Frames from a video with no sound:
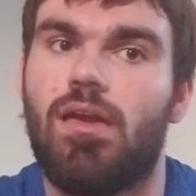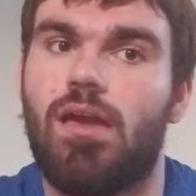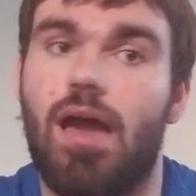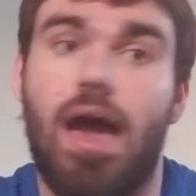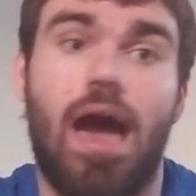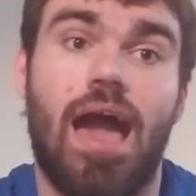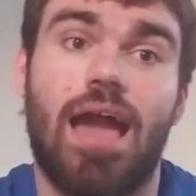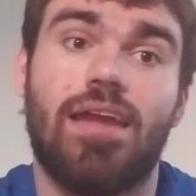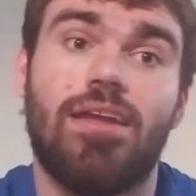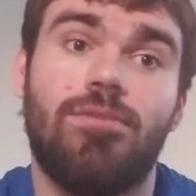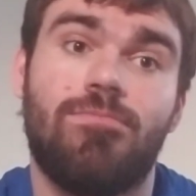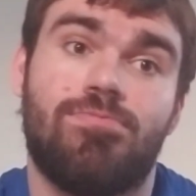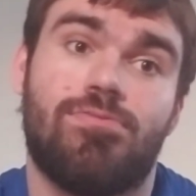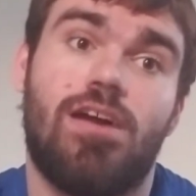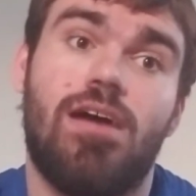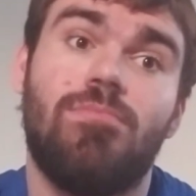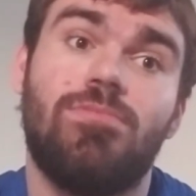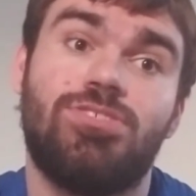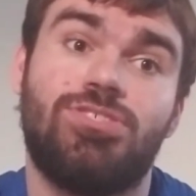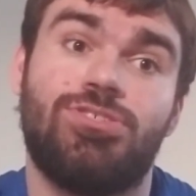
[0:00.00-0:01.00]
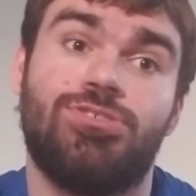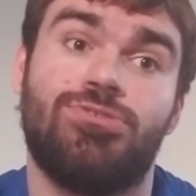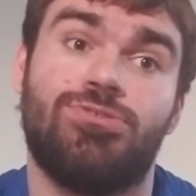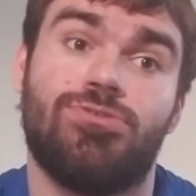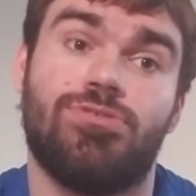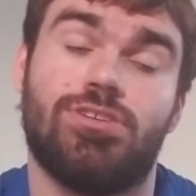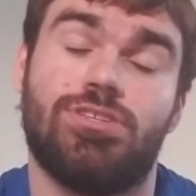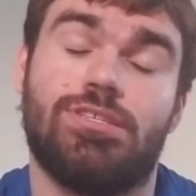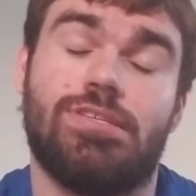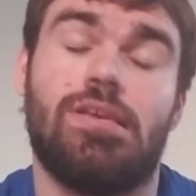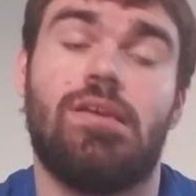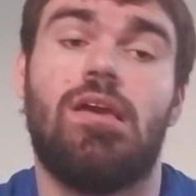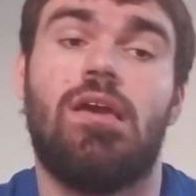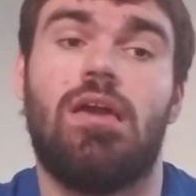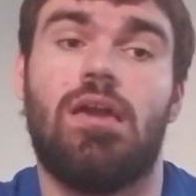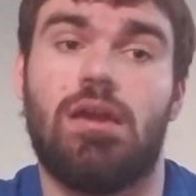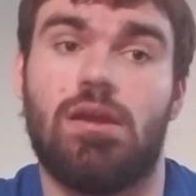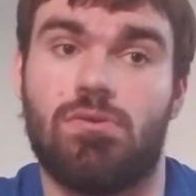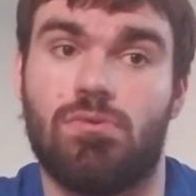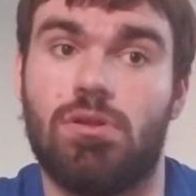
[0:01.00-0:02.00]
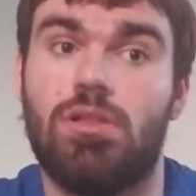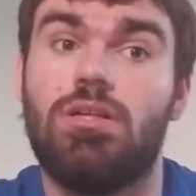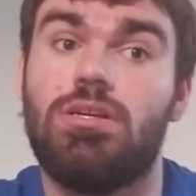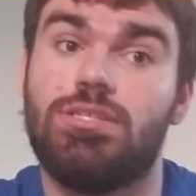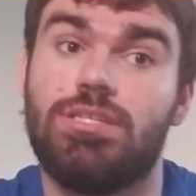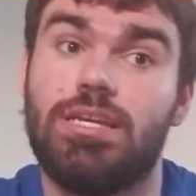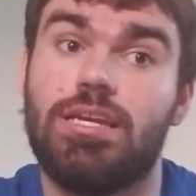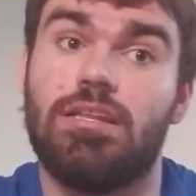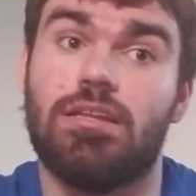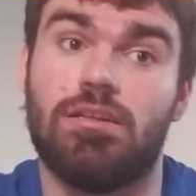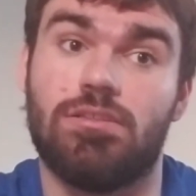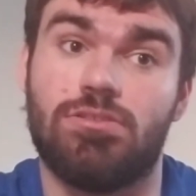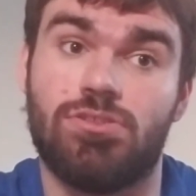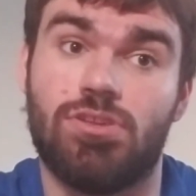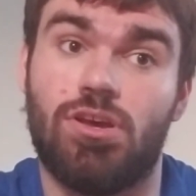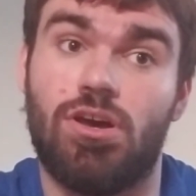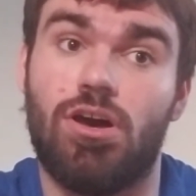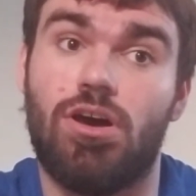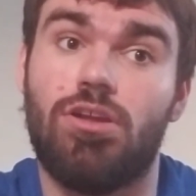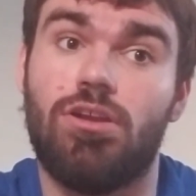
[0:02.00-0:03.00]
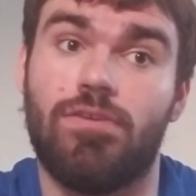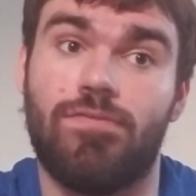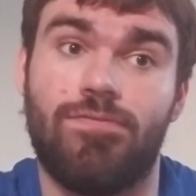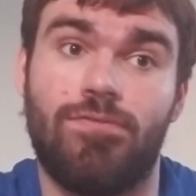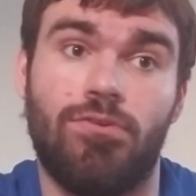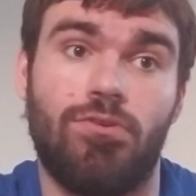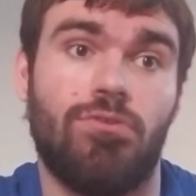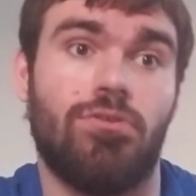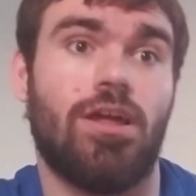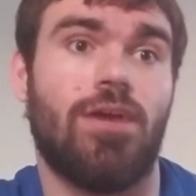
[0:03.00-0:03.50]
I can promise you, because gorillas eat a ton of food.